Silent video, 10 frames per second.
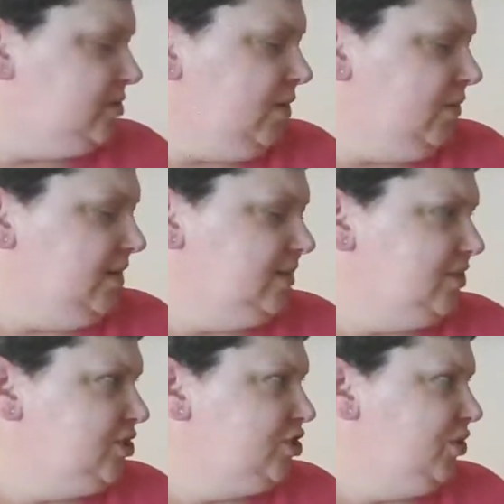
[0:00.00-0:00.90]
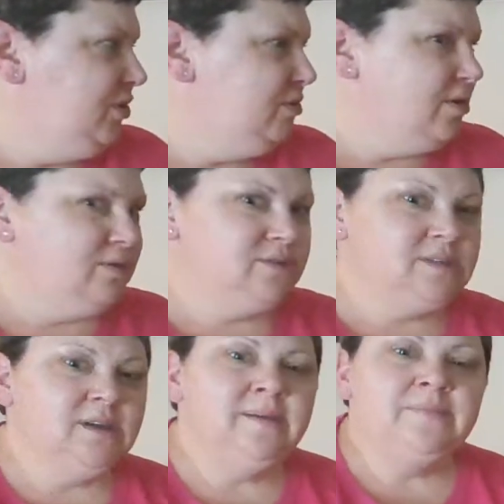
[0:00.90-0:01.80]
So I wanted to show you
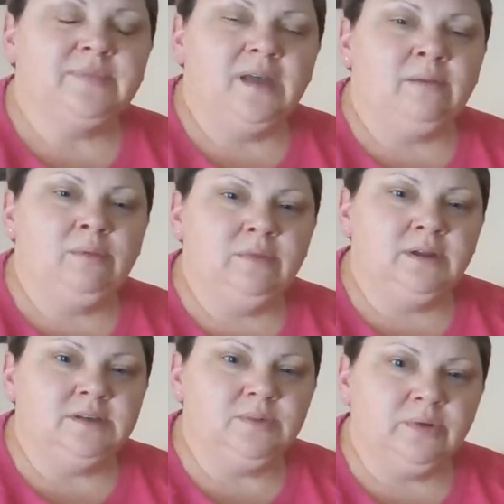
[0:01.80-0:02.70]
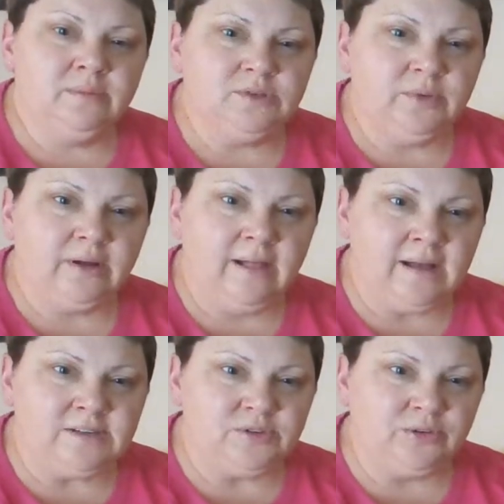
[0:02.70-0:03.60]
those. I've been meaning to bring them to our
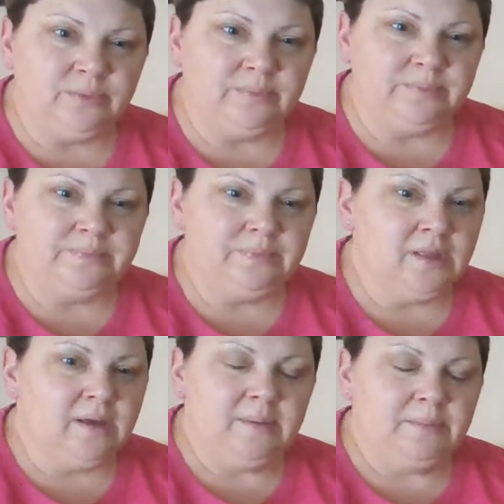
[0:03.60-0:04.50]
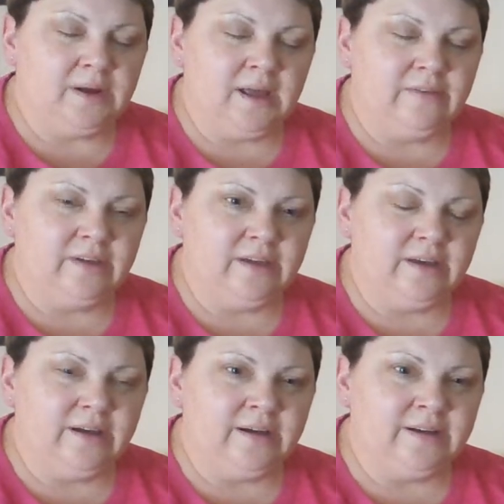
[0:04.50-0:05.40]
classroom, but I
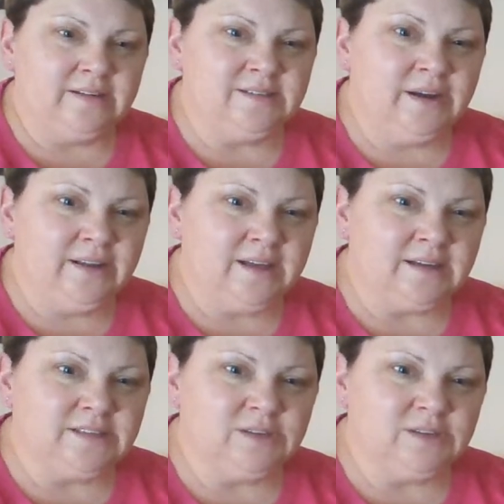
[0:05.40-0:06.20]
haven't done it yet.